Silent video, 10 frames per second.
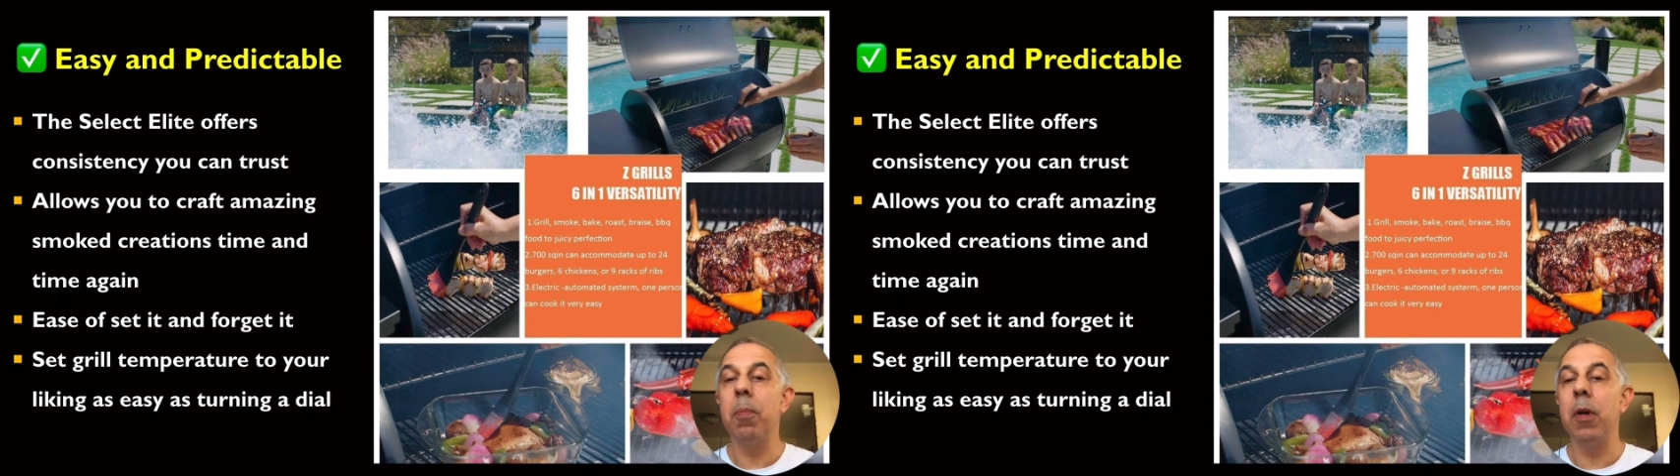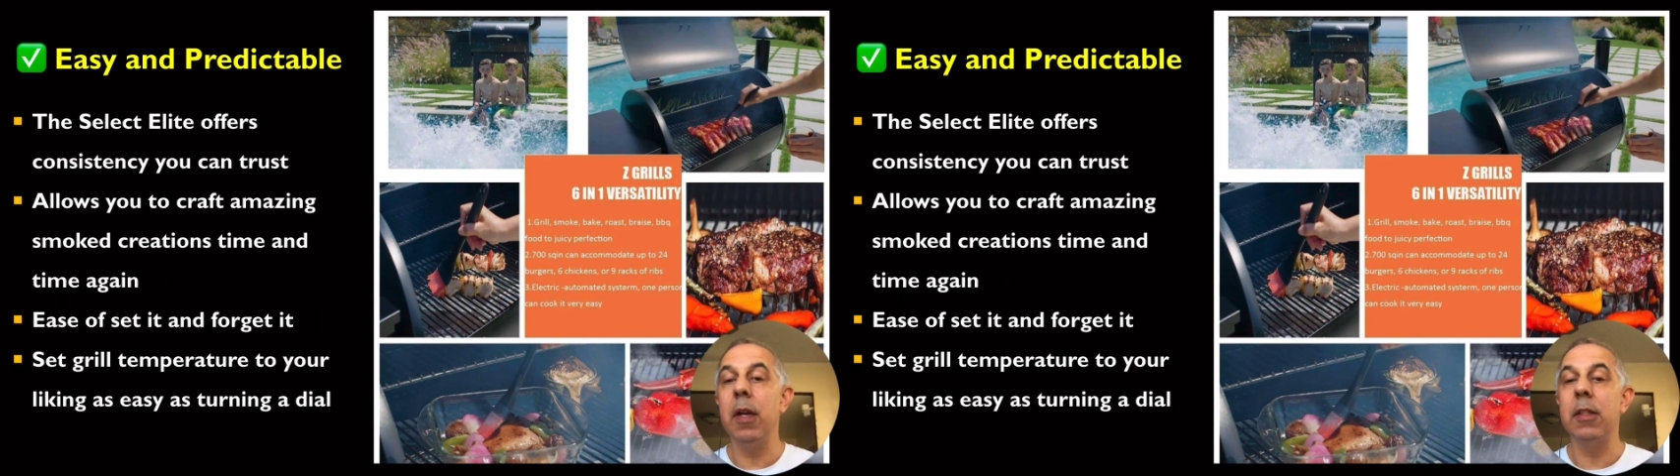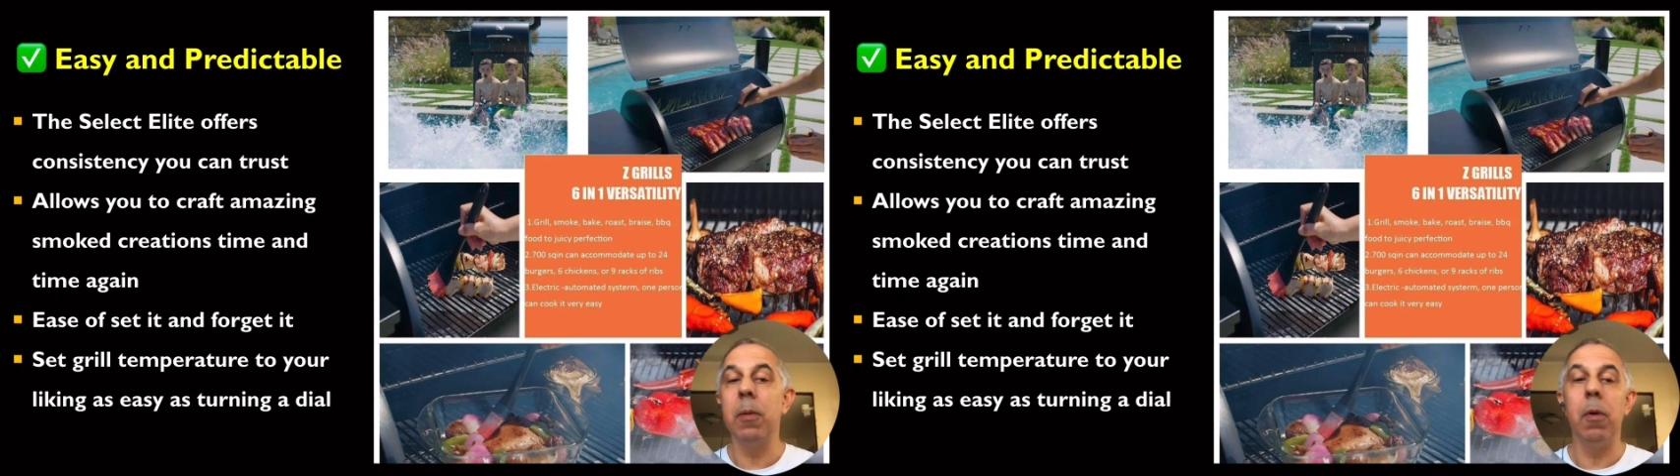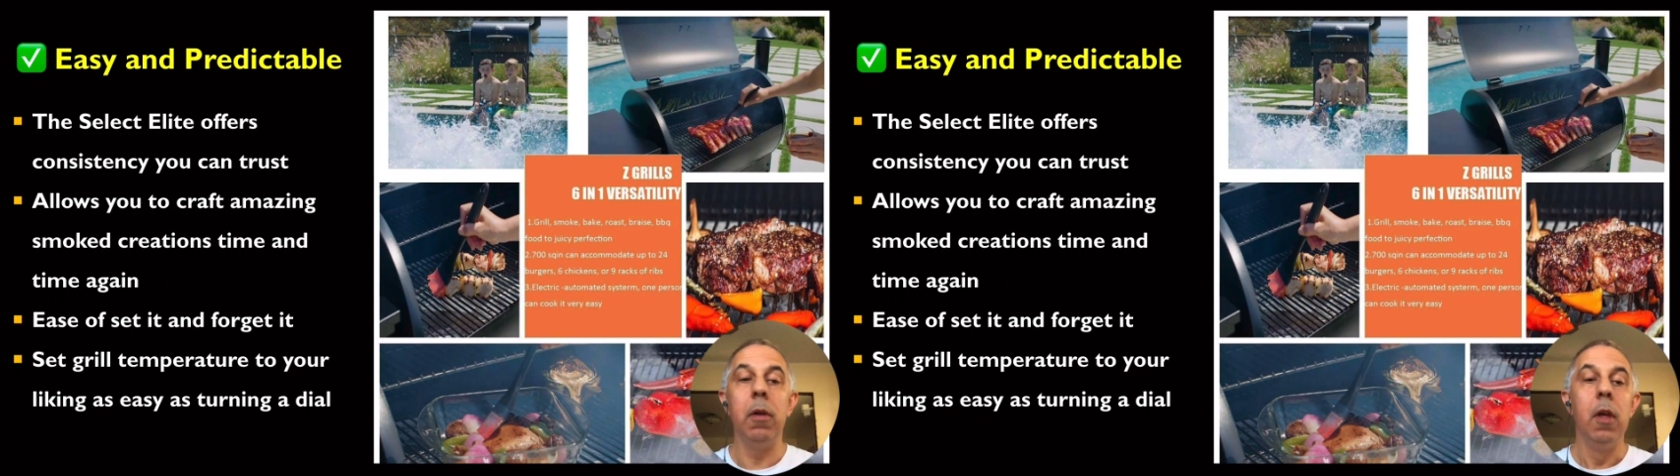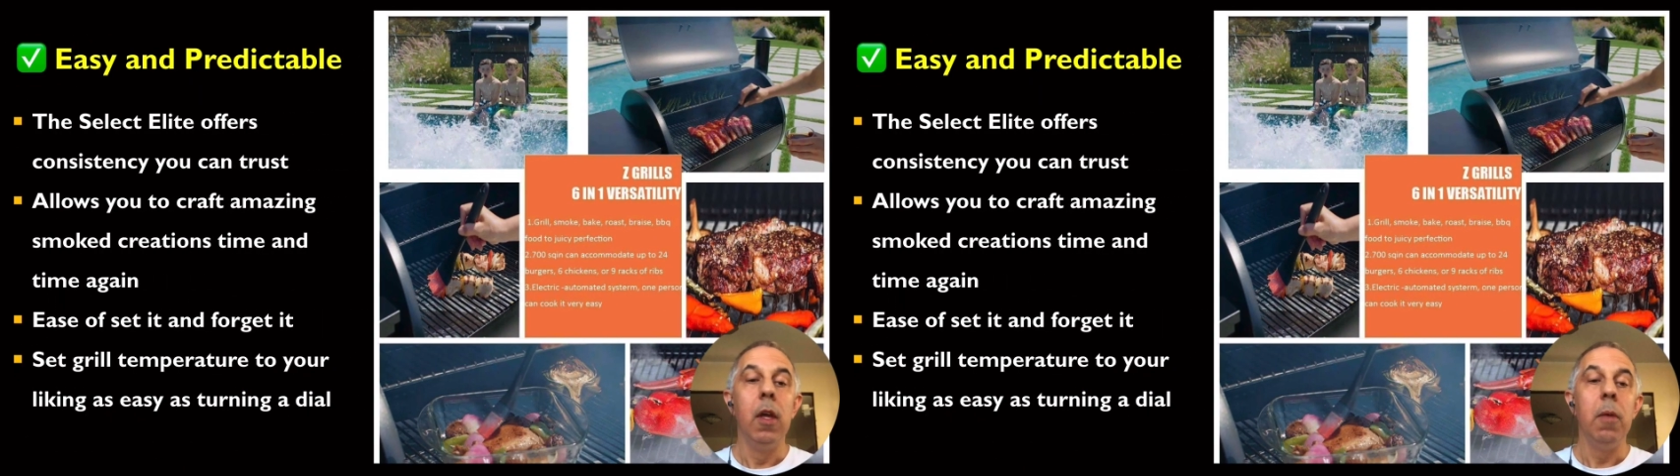predictable
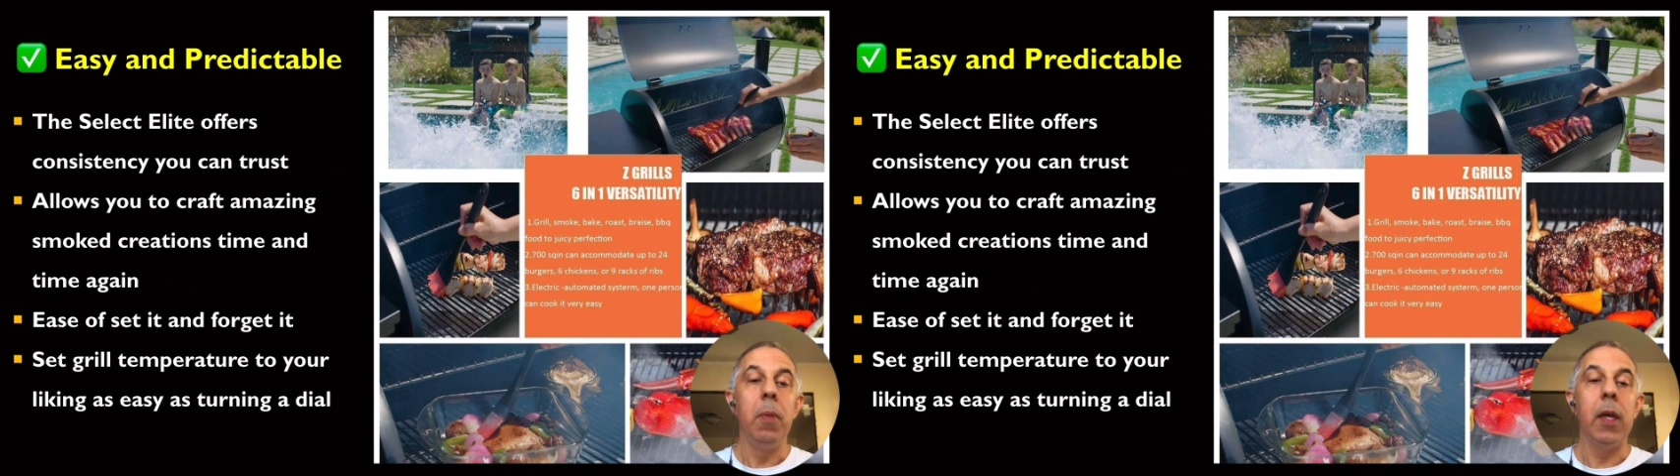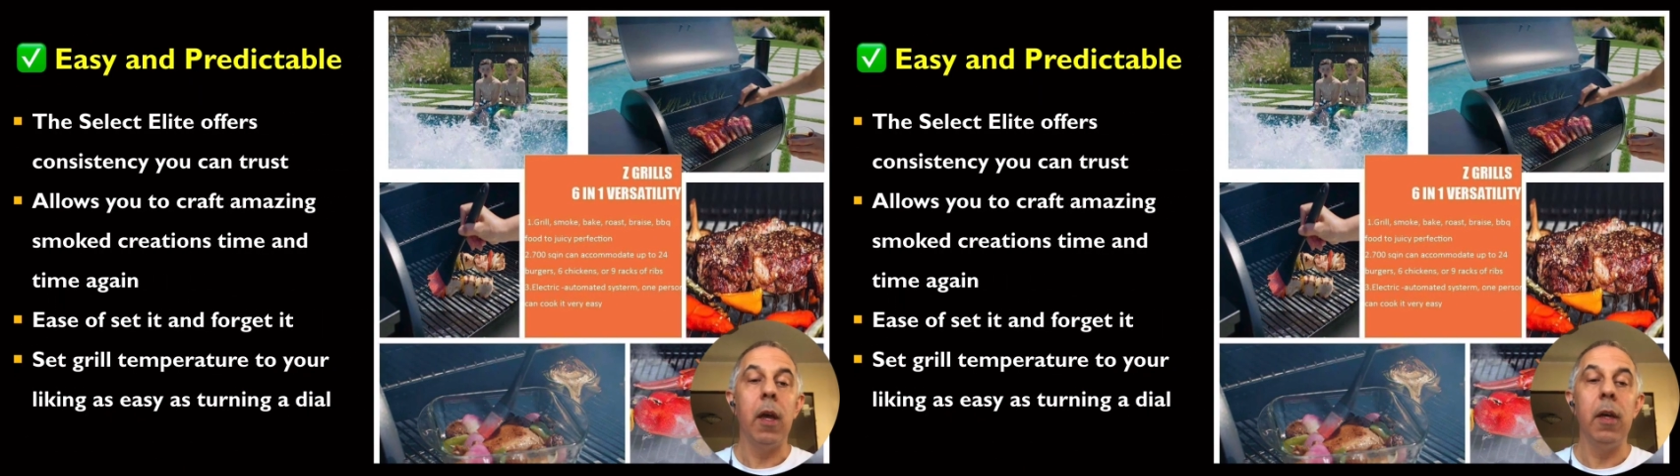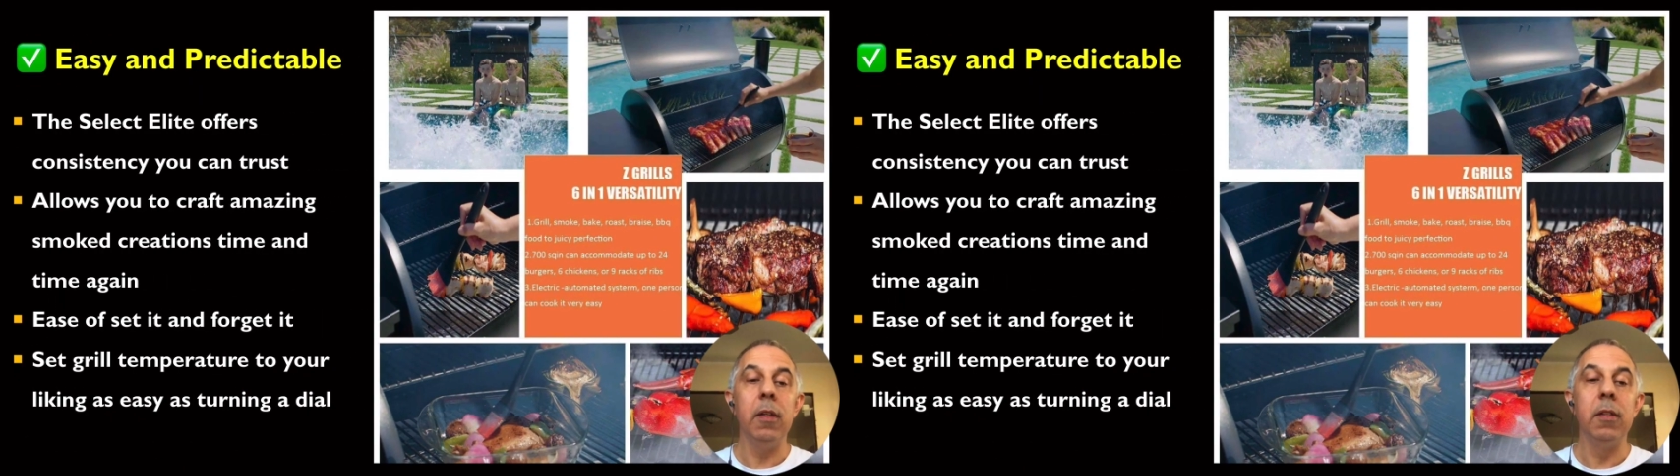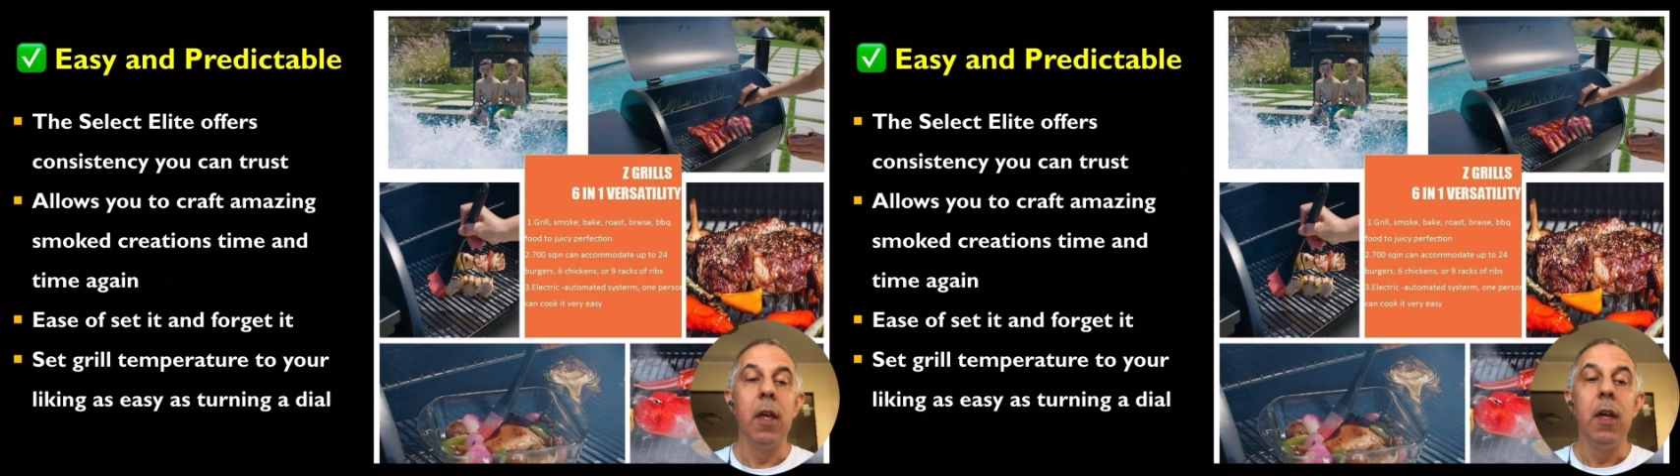because